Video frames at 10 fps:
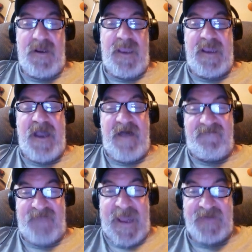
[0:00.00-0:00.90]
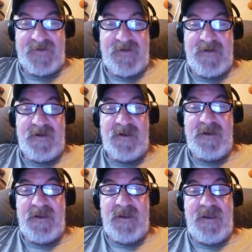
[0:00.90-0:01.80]
he got faster.
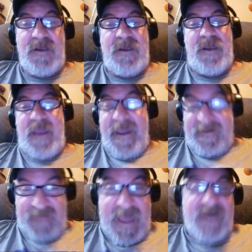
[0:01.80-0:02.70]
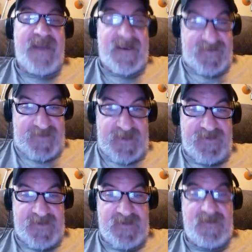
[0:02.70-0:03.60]
And that next
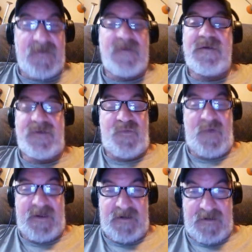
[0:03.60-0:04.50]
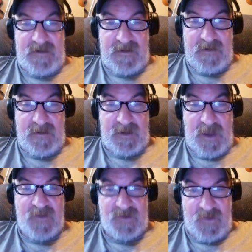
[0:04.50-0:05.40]
season is when
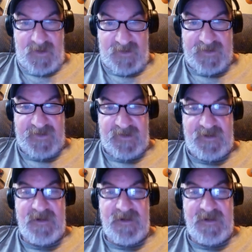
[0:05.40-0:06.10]
Coach Wilkinson